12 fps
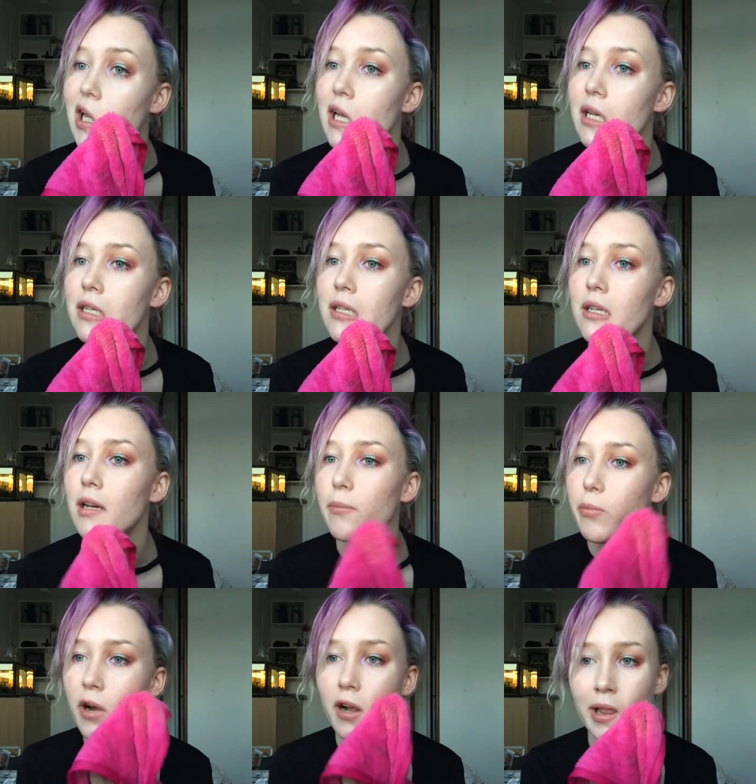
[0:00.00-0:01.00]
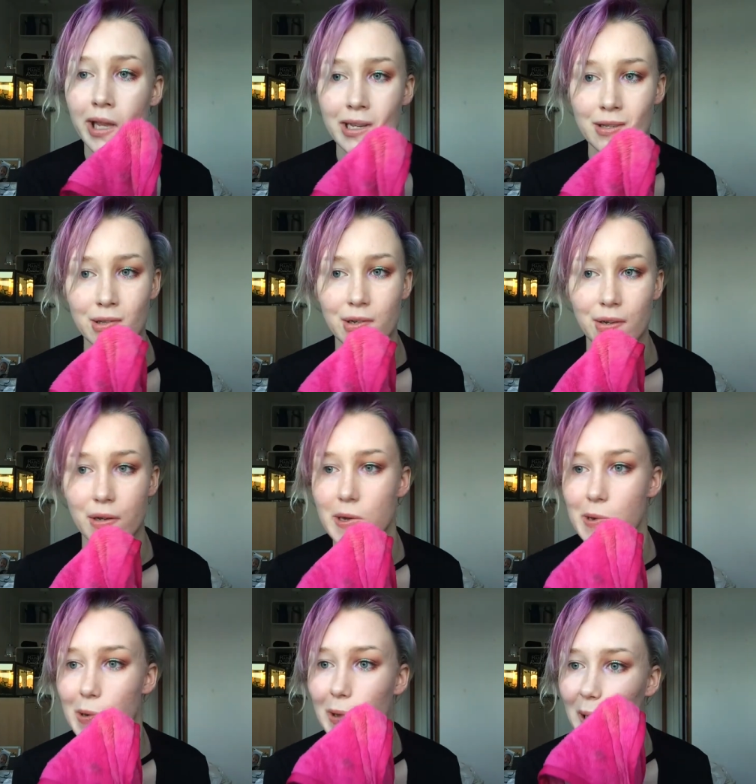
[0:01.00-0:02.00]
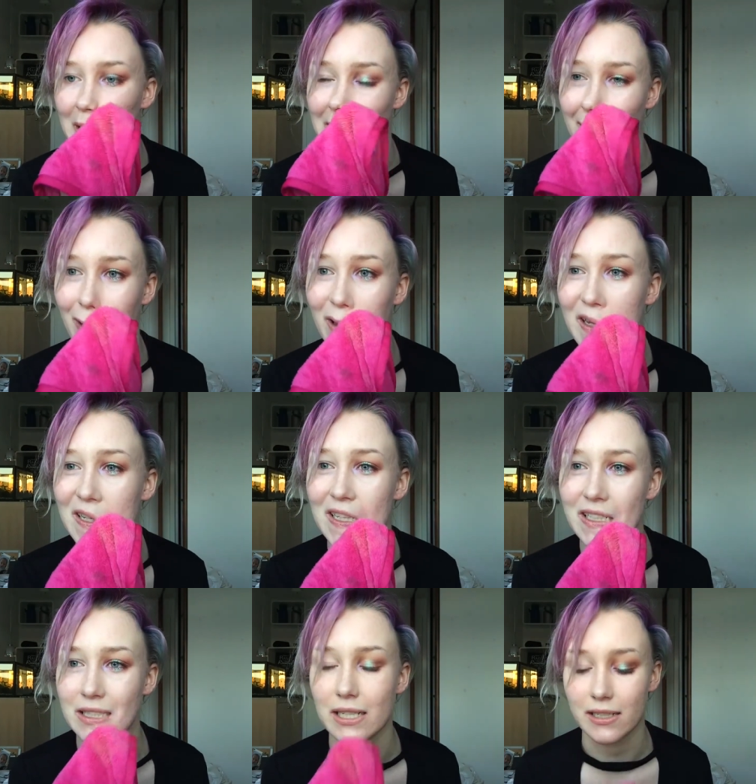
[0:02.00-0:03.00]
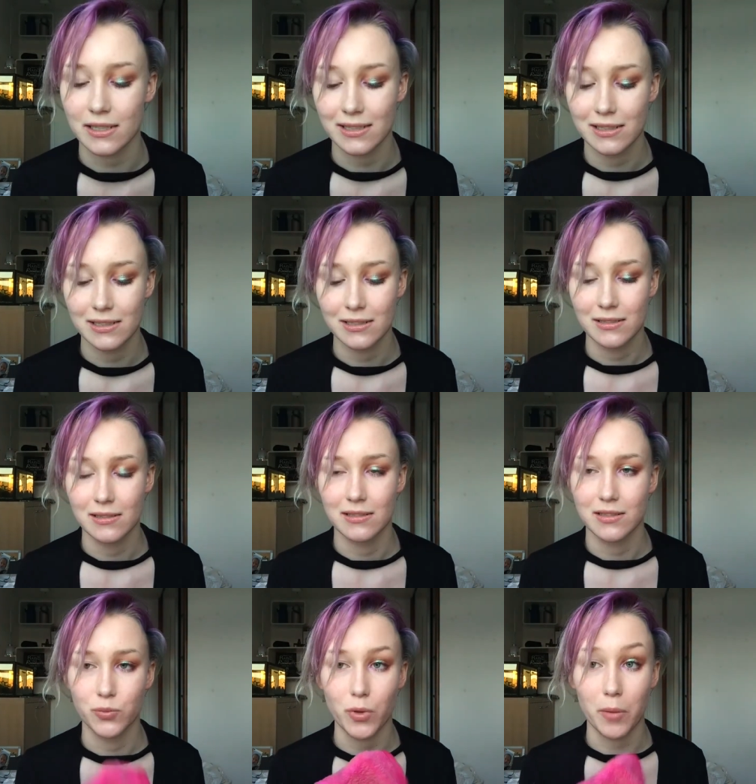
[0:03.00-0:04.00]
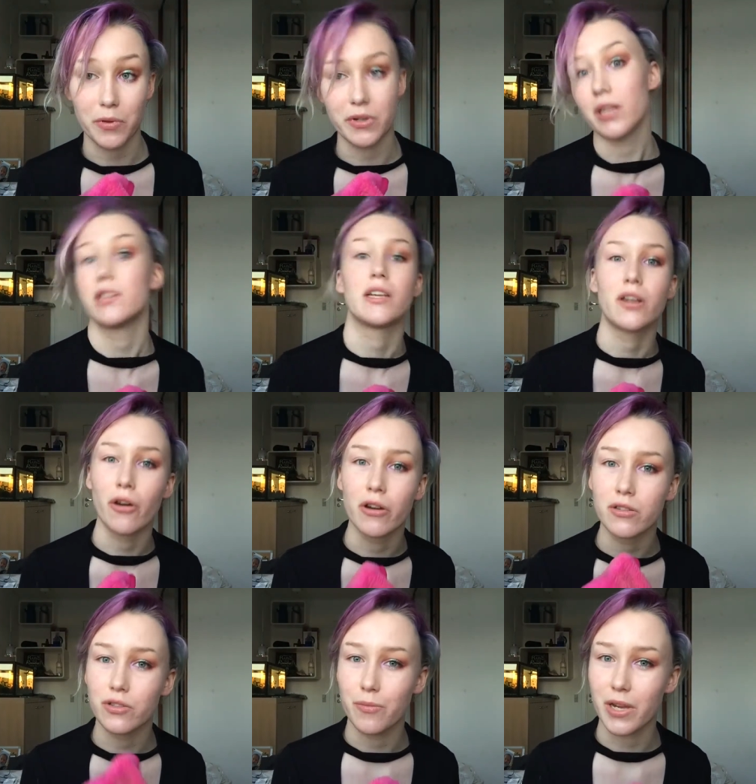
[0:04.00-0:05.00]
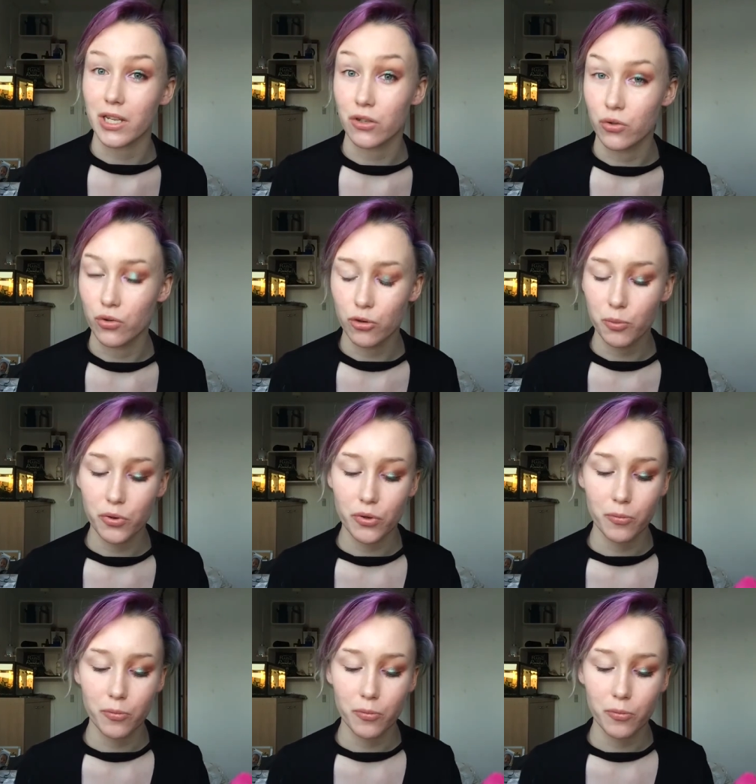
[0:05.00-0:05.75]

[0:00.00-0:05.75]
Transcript: get a polyester, you know, like towel like this, like it's probably not that hard to make a dupe.